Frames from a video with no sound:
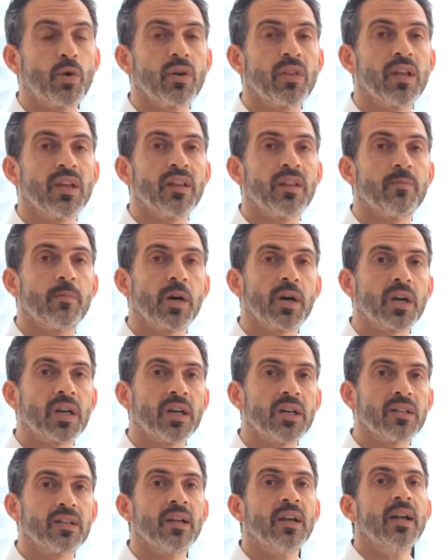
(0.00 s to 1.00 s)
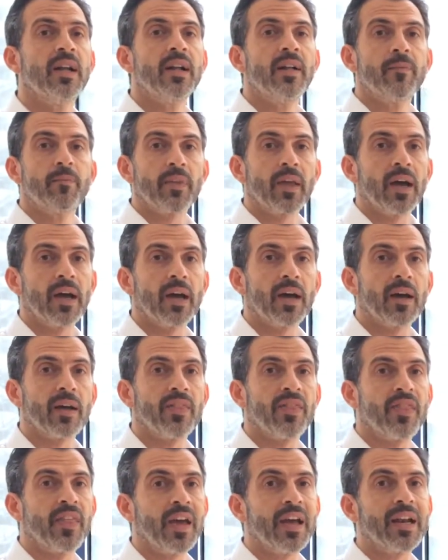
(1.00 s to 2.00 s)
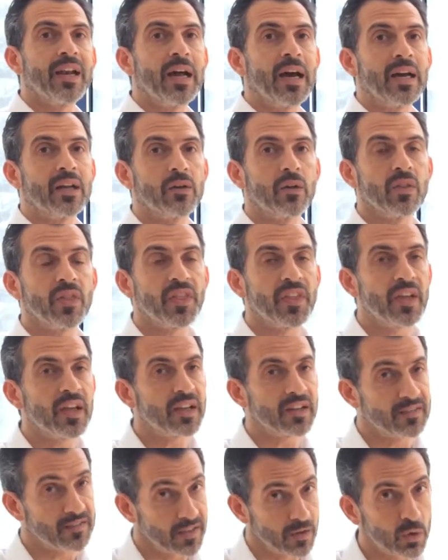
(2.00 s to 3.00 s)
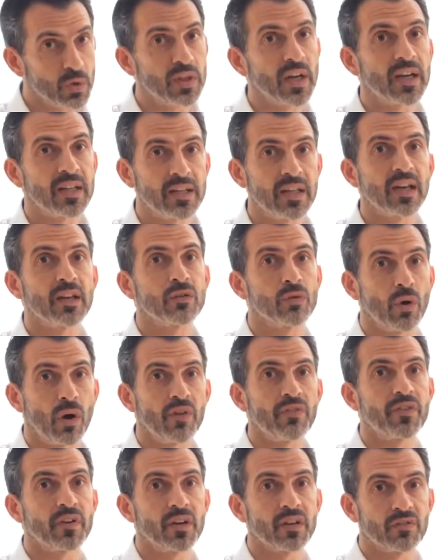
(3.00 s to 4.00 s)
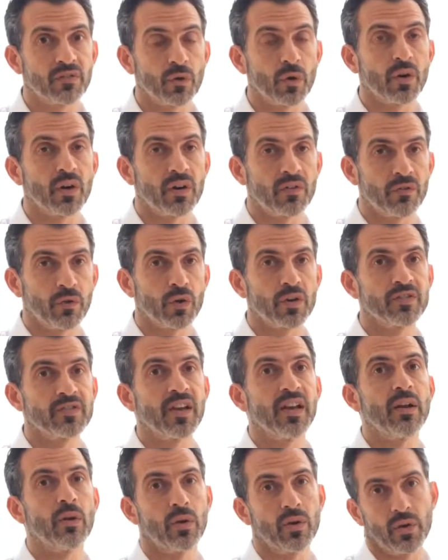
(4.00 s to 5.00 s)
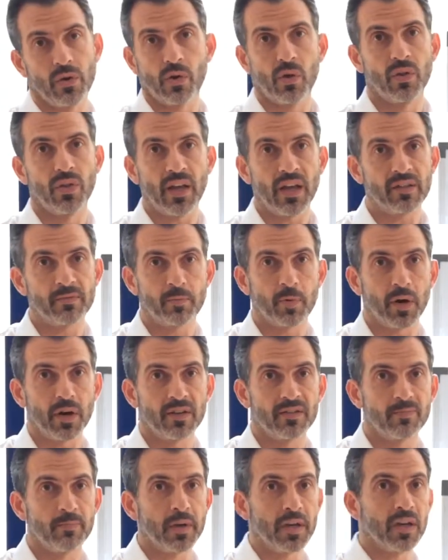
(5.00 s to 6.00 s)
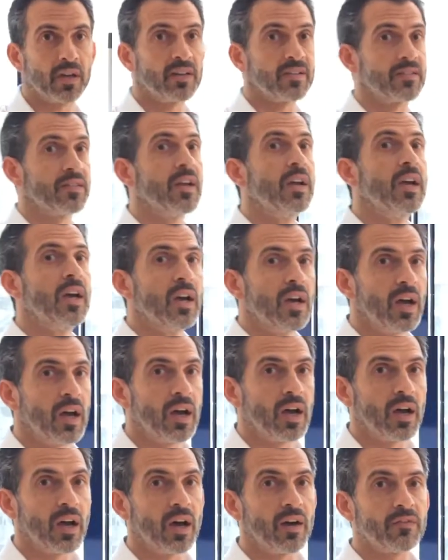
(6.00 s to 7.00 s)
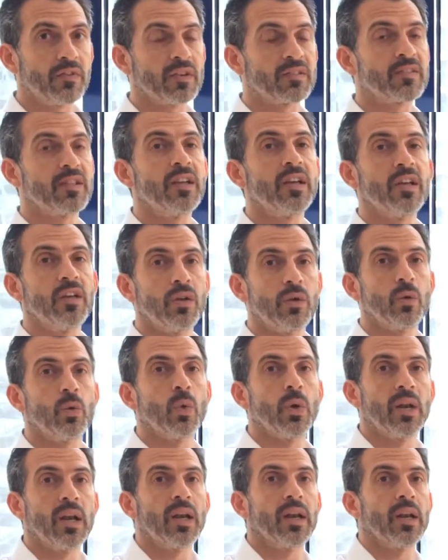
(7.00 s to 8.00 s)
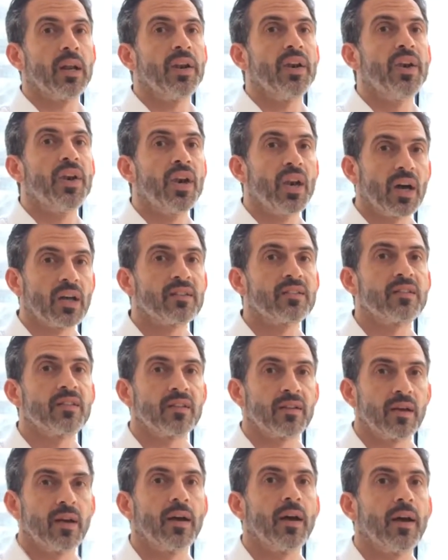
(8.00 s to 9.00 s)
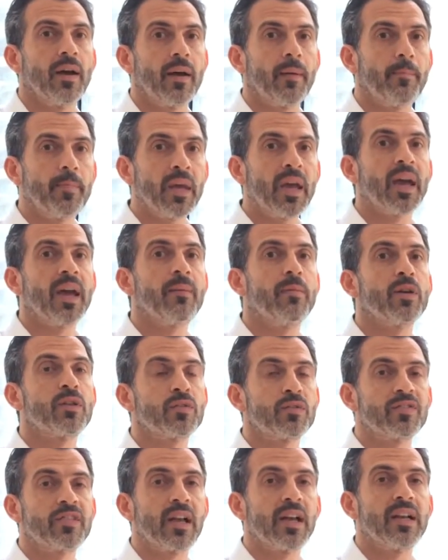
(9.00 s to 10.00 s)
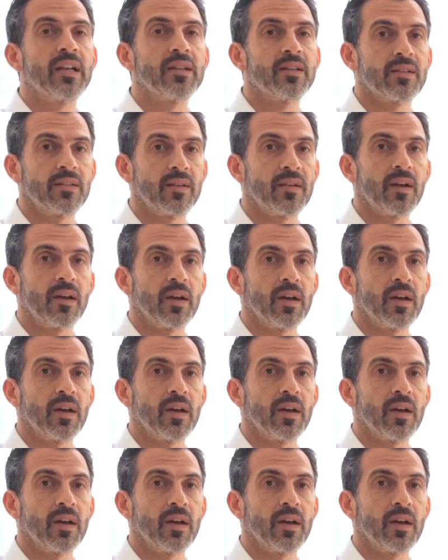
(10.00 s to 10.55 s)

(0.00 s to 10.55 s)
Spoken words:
more than the market, then I don't think it's a good idea to offer it for sale on that price, because obviously you will not be able to sell it